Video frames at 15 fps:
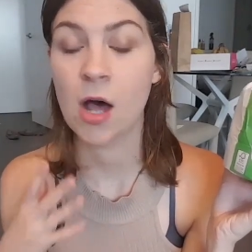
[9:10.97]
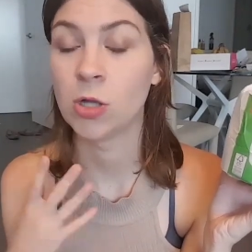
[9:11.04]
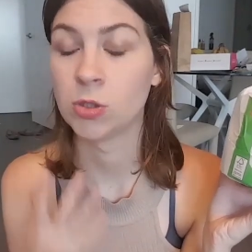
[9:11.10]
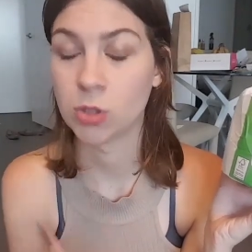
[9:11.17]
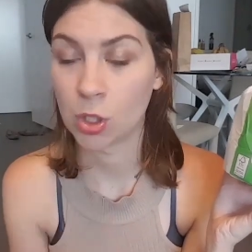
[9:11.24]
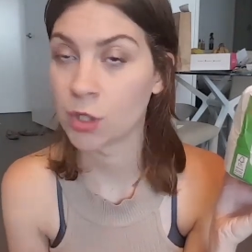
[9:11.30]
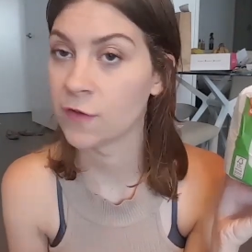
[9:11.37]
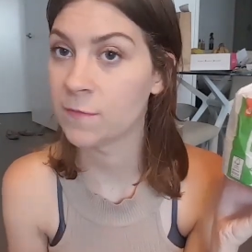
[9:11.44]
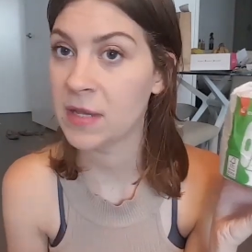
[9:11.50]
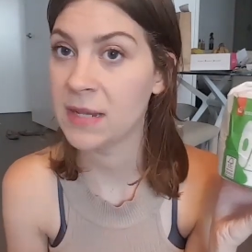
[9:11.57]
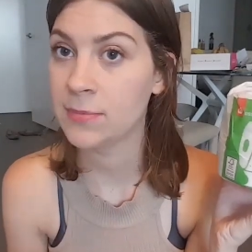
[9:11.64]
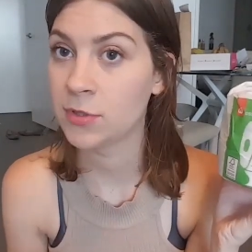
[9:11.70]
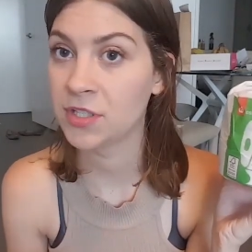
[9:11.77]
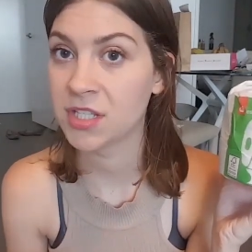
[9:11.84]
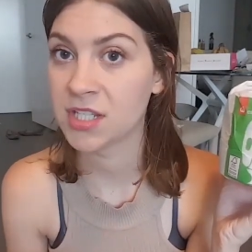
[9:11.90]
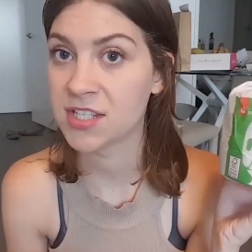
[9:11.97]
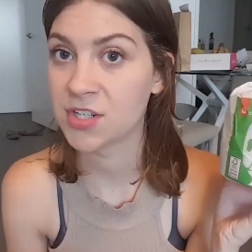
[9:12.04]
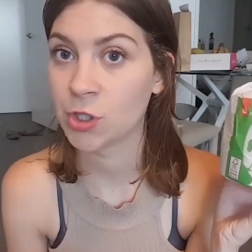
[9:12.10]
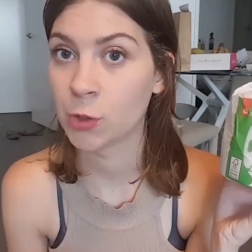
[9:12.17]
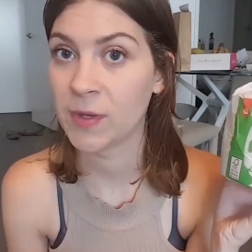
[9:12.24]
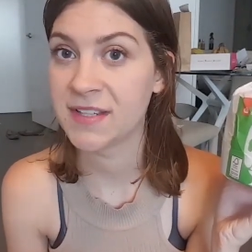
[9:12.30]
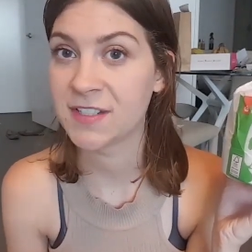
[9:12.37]
A lot of people in the
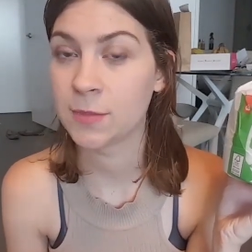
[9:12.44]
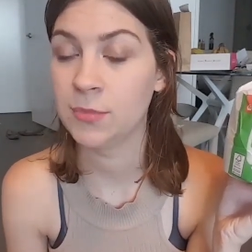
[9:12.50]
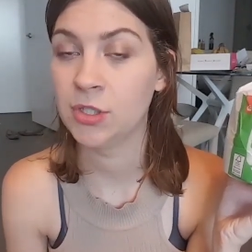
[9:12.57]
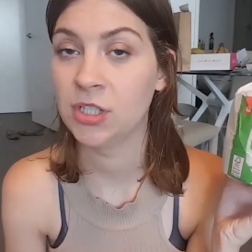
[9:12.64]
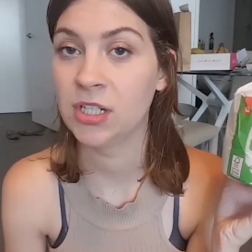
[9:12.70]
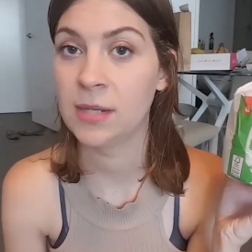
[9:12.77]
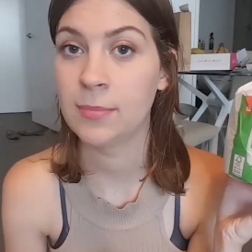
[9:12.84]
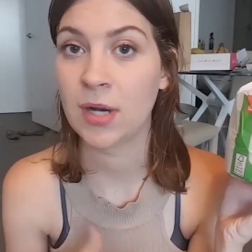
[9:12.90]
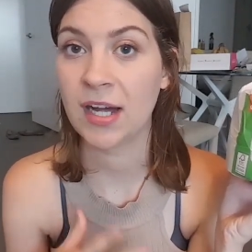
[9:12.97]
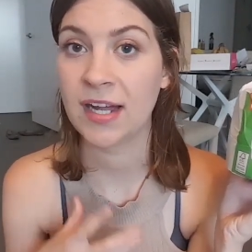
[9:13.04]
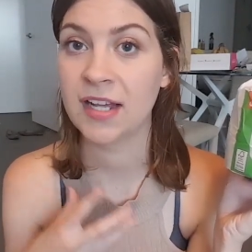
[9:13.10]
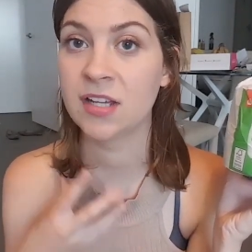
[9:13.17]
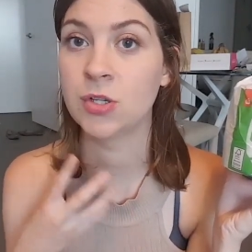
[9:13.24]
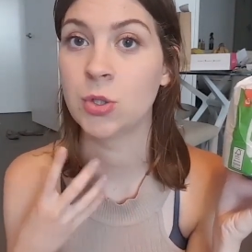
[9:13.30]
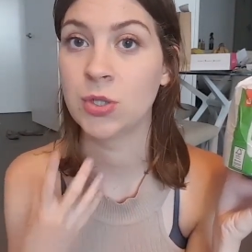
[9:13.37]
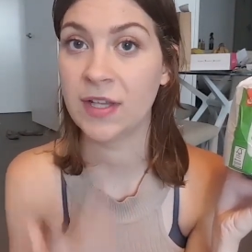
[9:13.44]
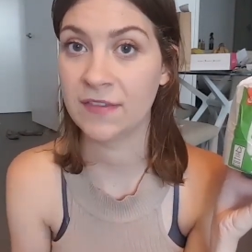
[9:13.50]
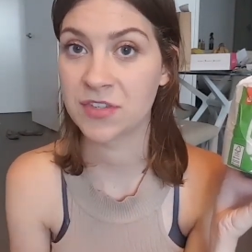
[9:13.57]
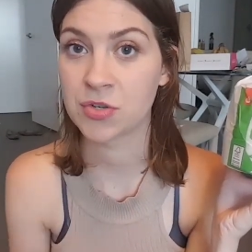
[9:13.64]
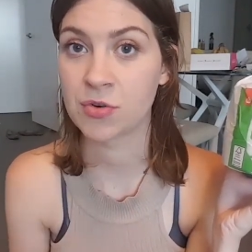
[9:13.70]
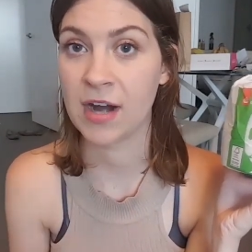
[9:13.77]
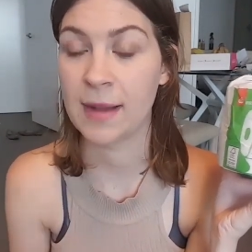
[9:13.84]
zero waste community buy Who
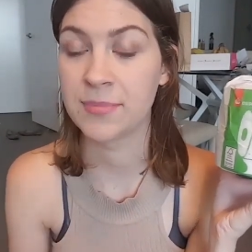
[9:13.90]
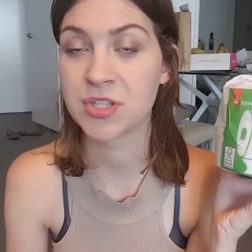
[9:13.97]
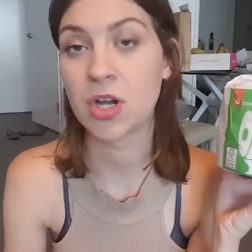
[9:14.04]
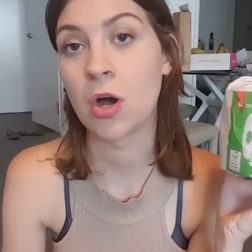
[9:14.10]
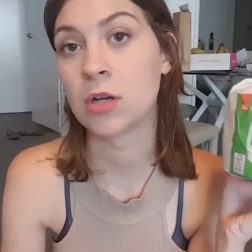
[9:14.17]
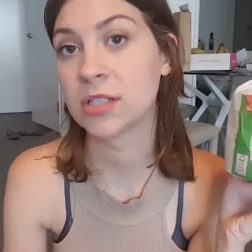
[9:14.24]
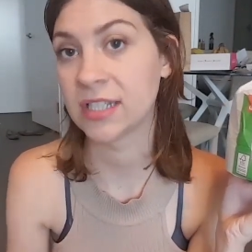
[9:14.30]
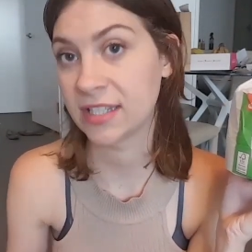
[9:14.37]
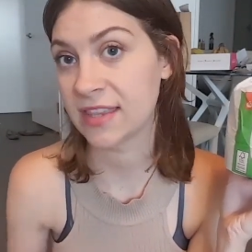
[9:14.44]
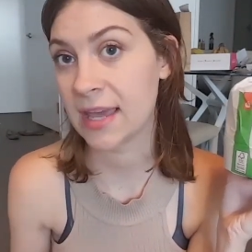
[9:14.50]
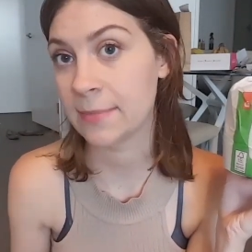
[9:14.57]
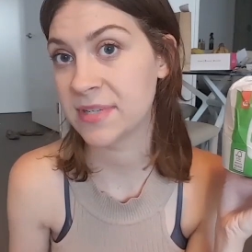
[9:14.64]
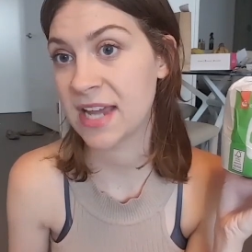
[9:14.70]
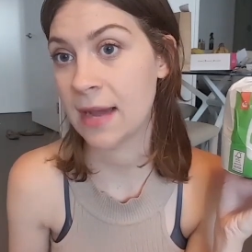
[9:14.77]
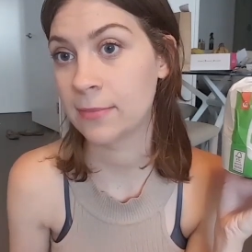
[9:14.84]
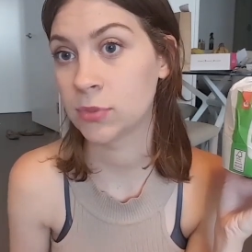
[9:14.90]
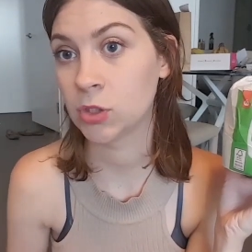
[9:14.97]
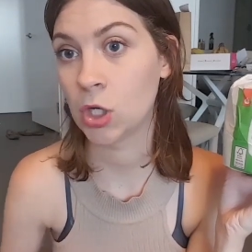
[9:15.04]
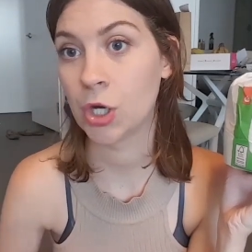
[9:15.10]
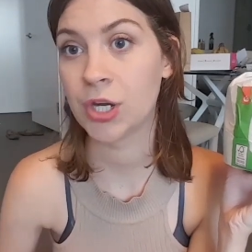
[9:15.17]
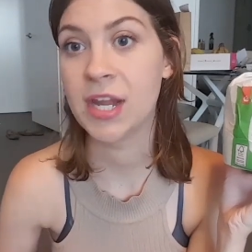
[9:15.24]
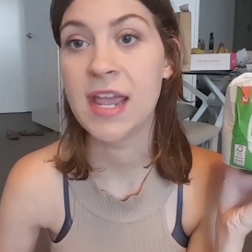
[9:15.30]
Gives a Crap, so I'll link them down
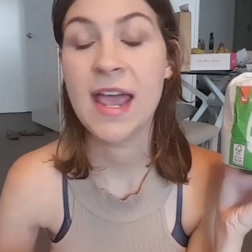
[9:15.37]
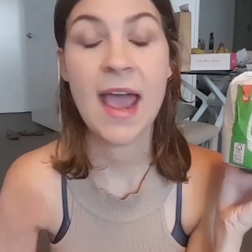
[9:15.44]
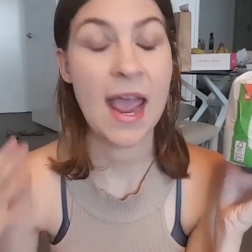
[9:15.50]
below.